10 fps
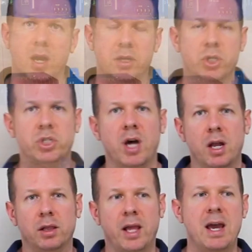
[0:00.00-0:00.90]
and just kind
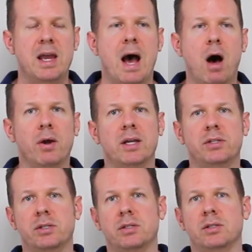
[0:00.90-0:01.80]
of lay it out.
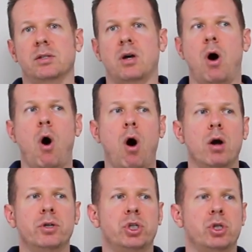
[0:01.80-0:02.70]
It's
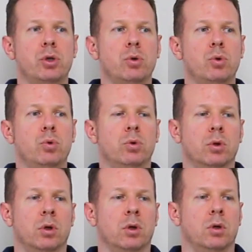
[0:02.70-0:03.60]
hard to
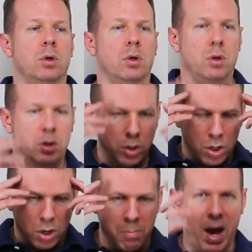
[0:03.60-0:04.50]

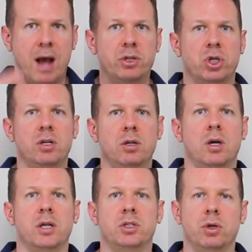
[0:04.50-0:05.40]
imagine
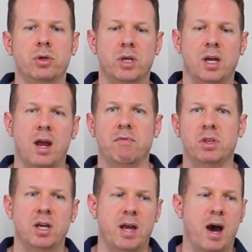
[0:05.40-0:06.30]
until you get
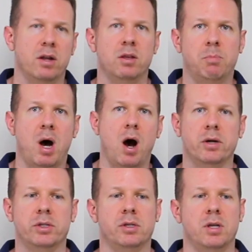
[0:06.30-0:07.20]
everything out of the
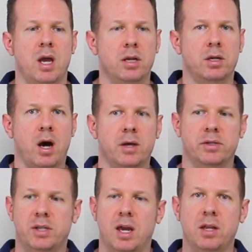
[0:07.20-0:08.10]
box and kind of
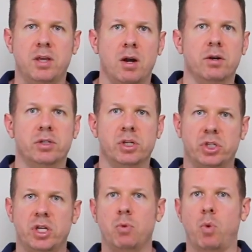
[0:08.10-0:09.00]
set it there to
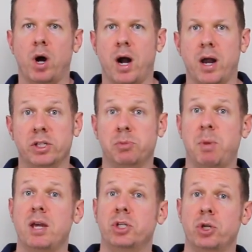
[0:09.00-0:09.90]
see what kind of
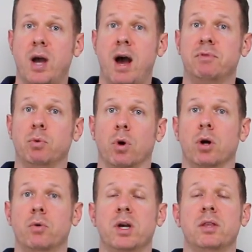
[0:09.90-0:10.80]
space you have to
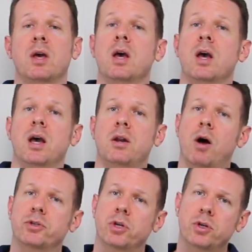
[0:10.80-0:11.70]
work with. And
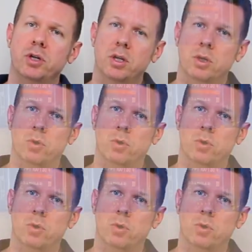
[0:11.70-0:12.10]
also you need to